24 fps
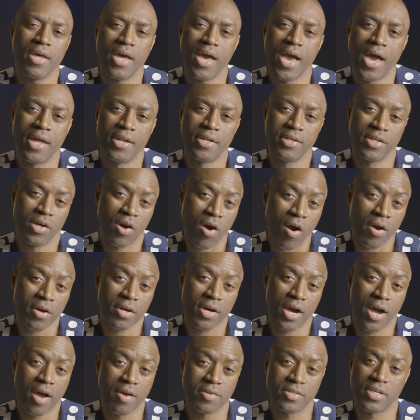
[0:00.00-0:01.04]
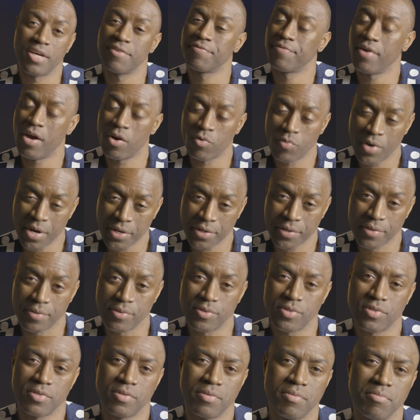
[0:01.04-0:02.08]
And in the archives, I found
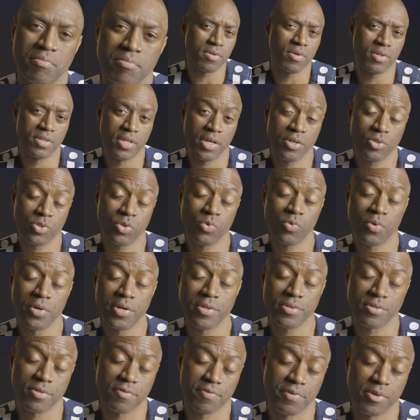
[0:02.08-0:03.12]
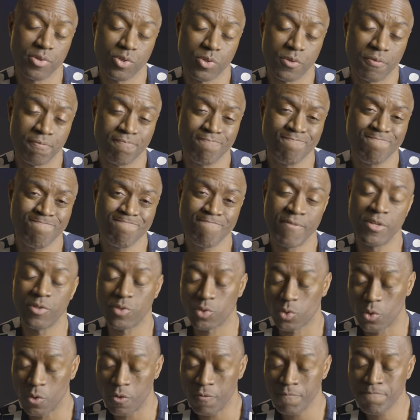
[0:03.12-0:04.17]
records. They too were insufficient. And
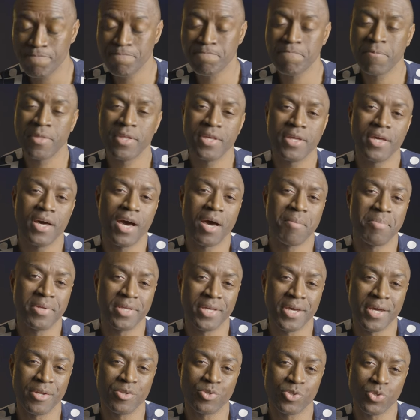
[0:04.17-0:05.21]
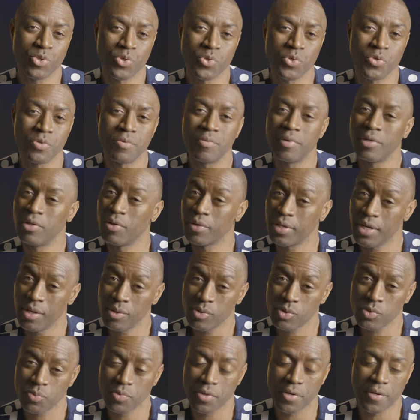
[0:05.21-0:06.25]
so I began to look
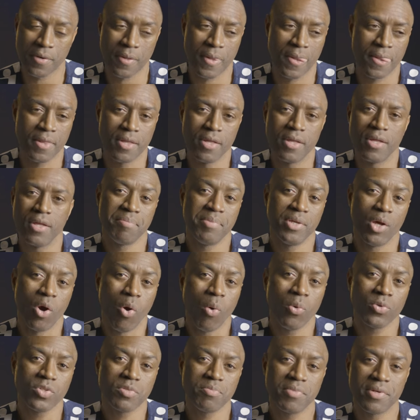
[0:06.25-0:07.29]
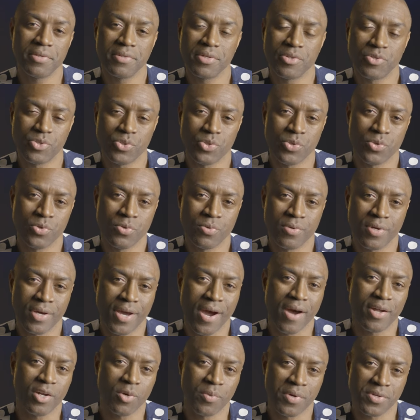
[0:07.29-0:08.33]
elsewhere. It led me ultimately to
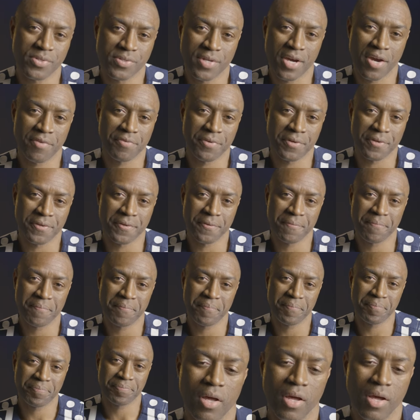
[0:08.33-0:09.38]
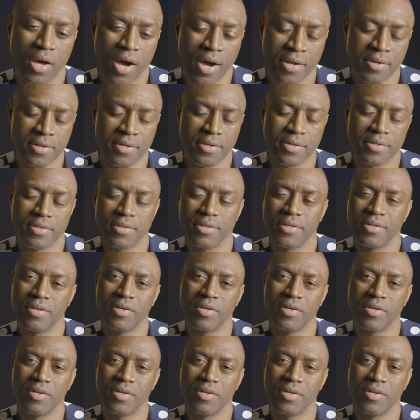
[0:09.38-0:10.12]
Ghana, West Africa. Ghana